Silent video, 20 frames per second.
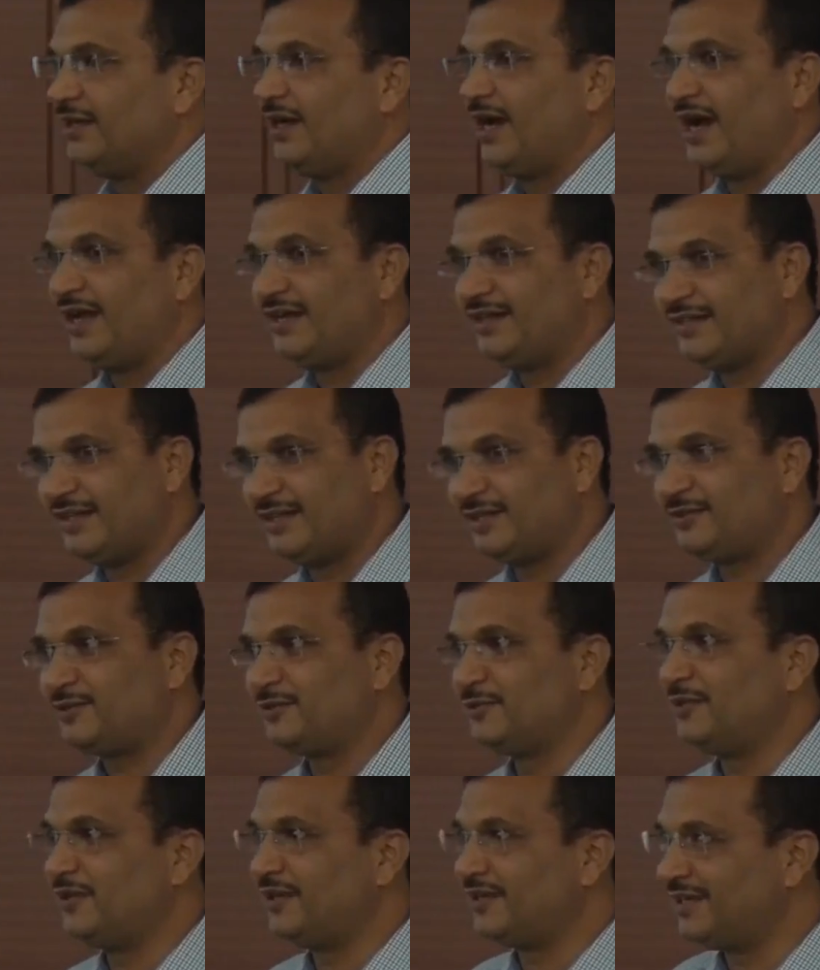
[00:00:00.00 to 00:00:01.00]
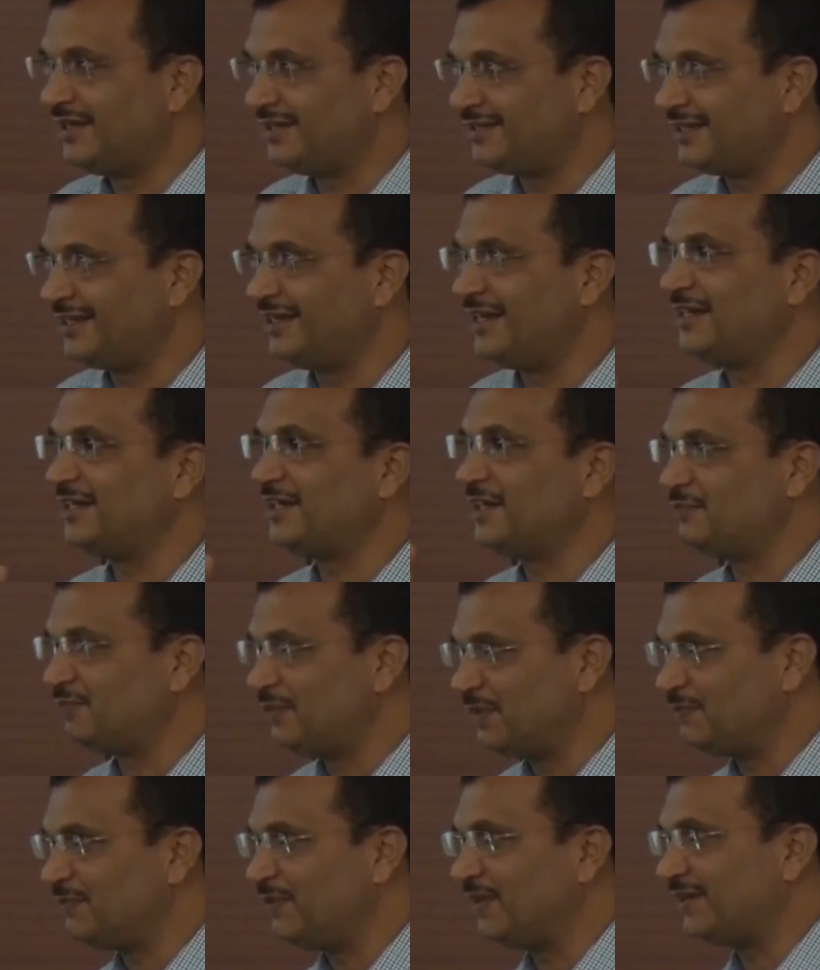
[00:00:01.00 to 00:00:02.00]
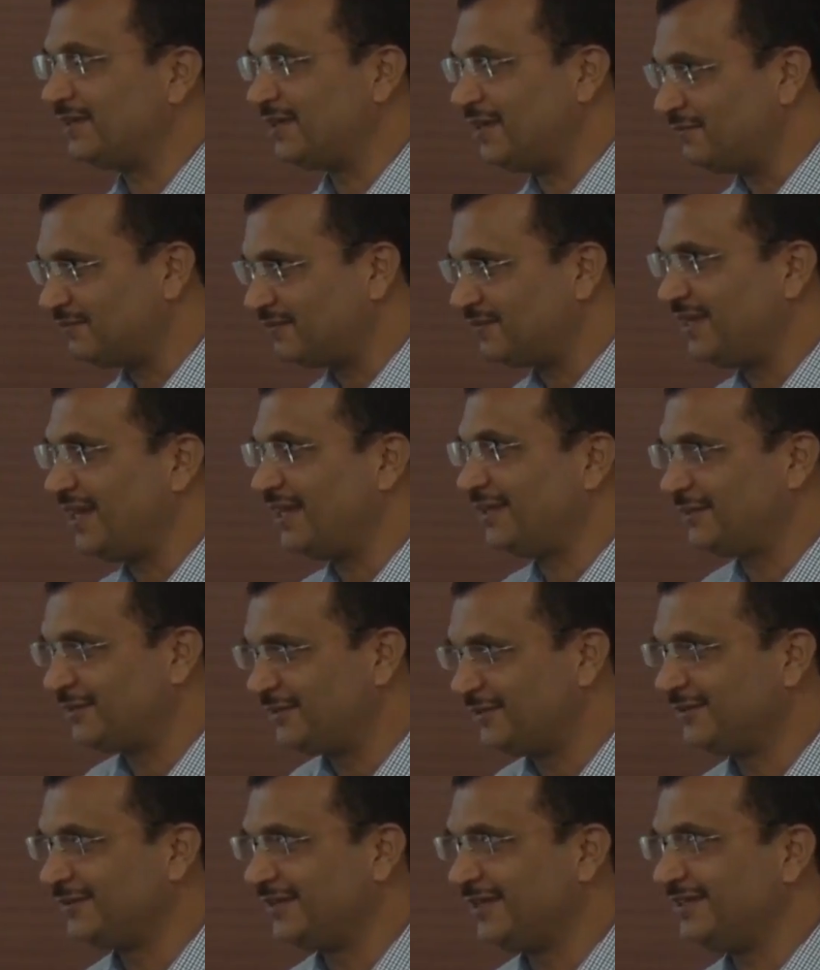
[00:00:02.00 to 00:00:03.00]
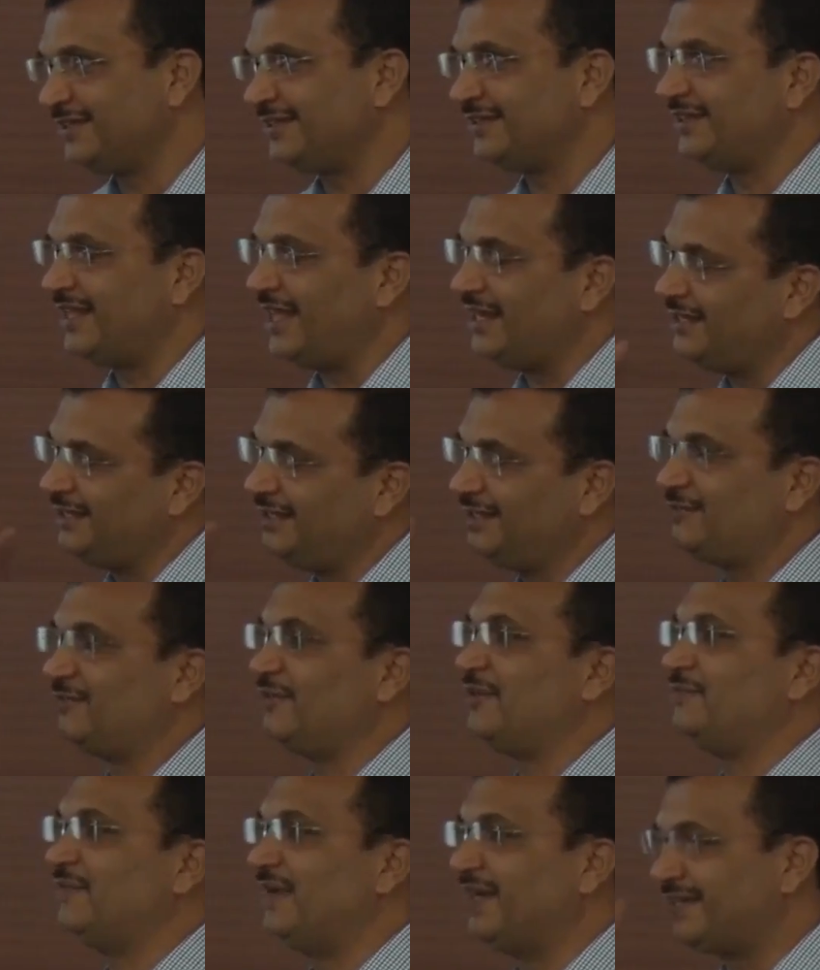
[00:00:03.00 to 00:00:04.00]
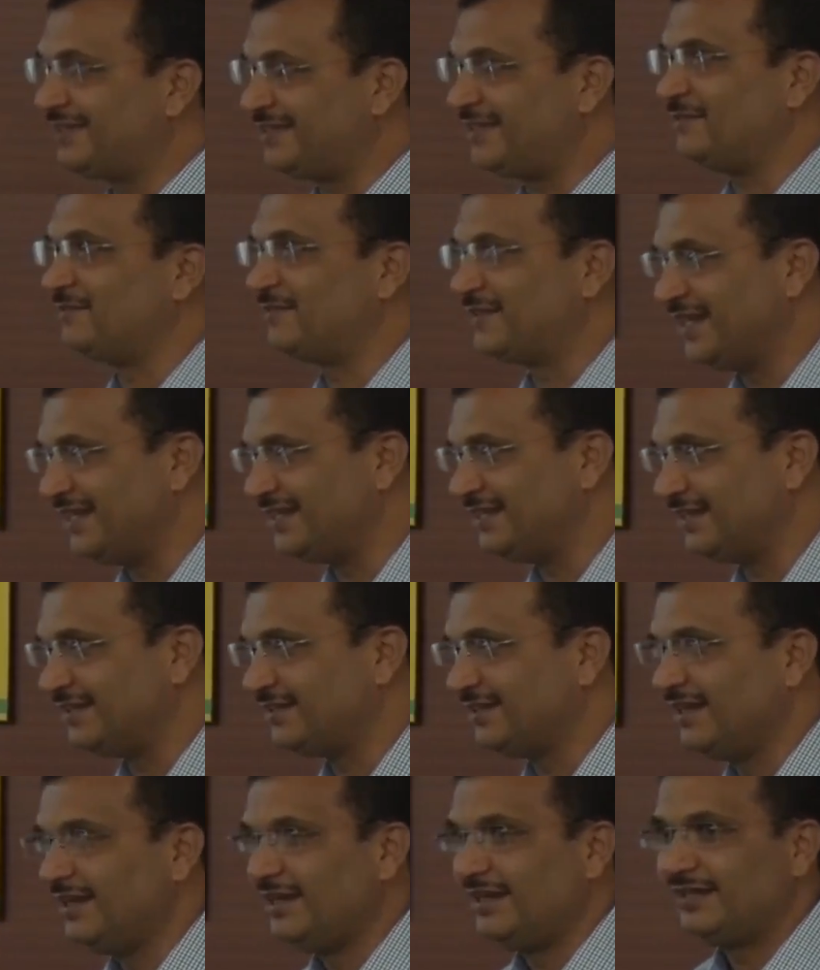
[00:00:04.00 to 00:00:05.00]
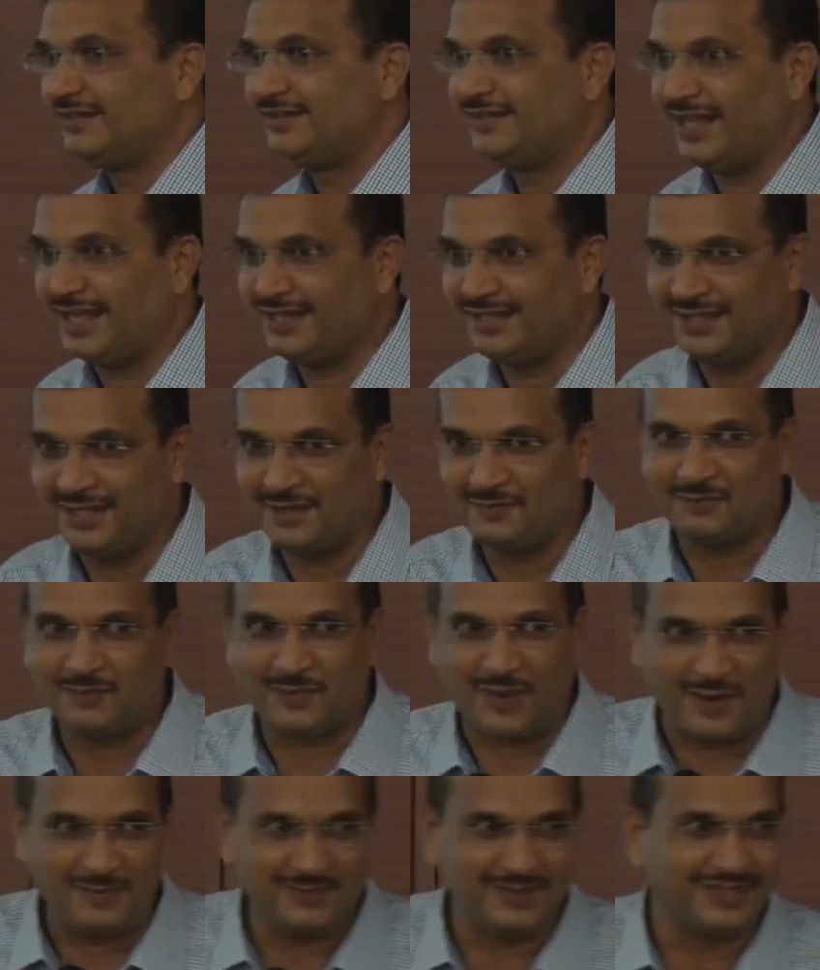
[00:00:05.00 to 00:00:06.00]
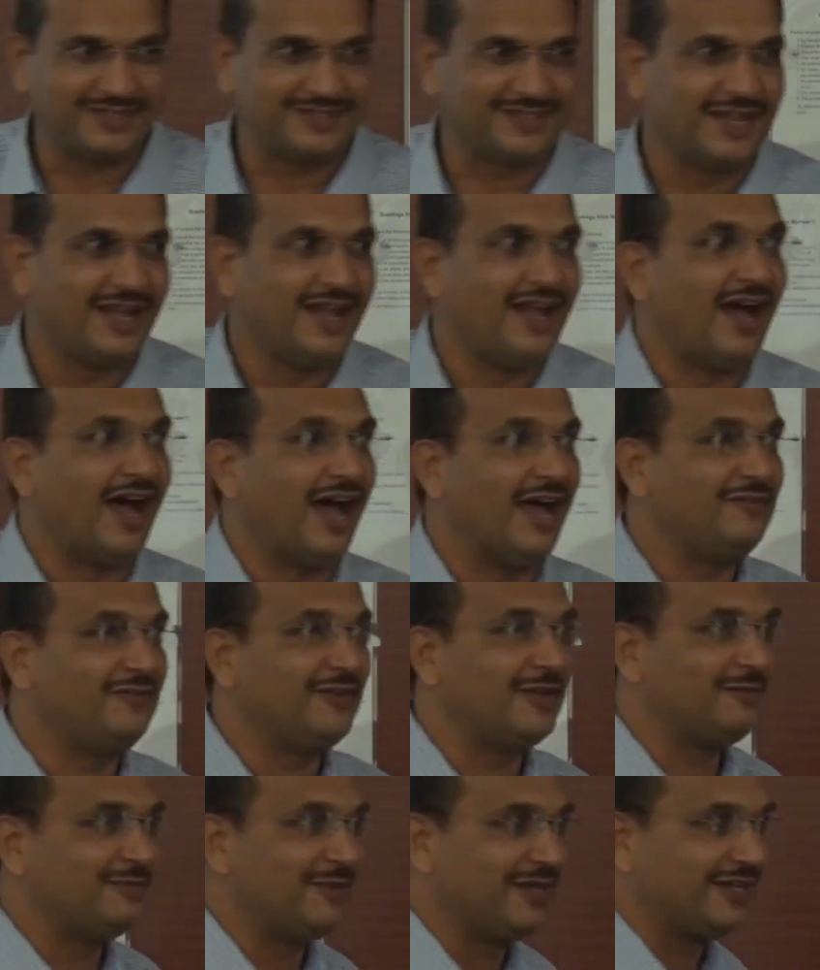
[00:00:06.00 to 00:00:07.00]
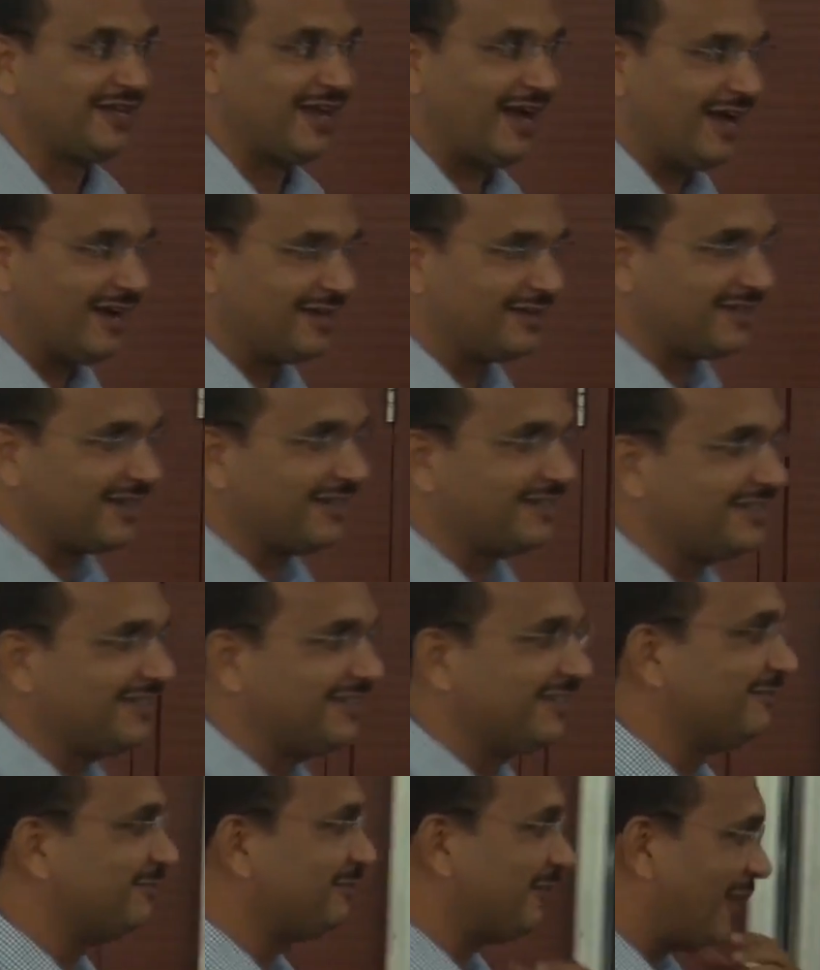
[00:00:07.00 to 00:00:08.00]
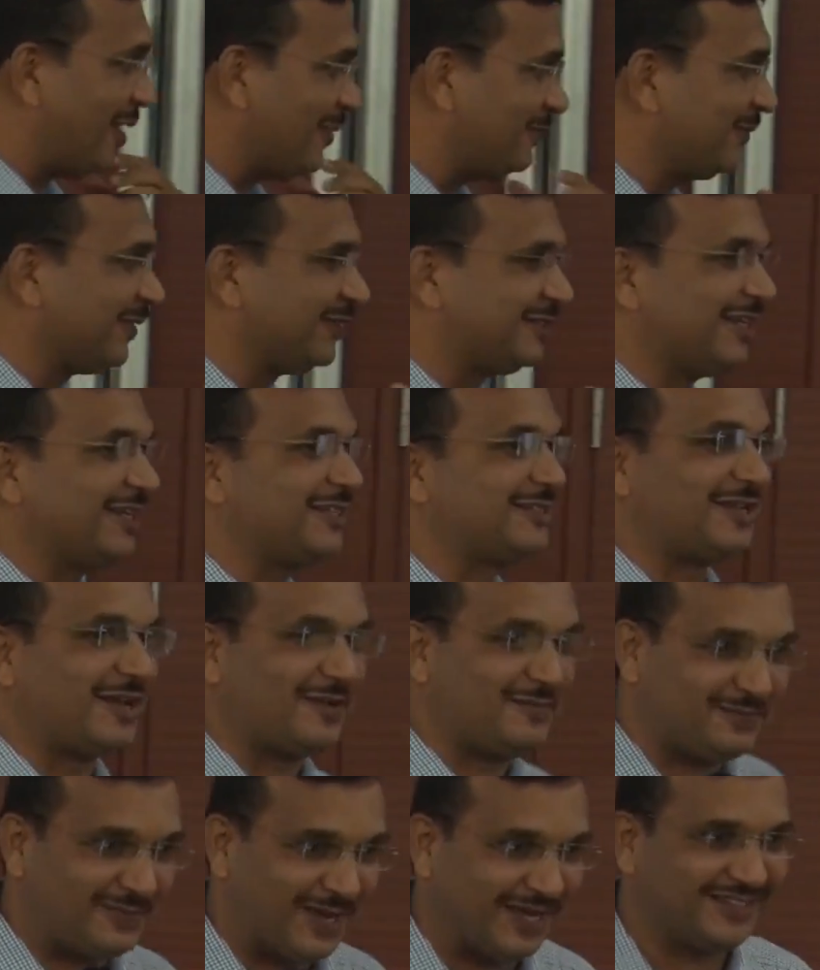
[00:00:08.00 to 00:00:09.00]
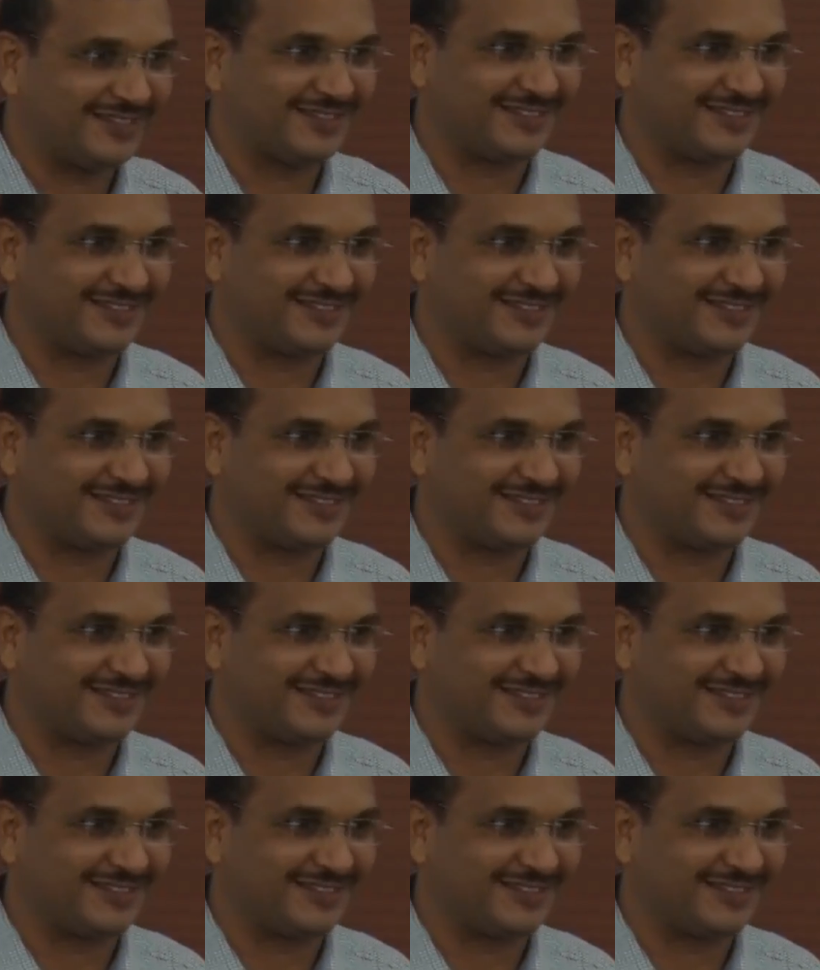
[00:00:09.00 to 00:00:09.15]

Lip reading: Another 200, 300 people comes like you, no? Then it will make some changes. Then he promised, I will bring 100 officers of my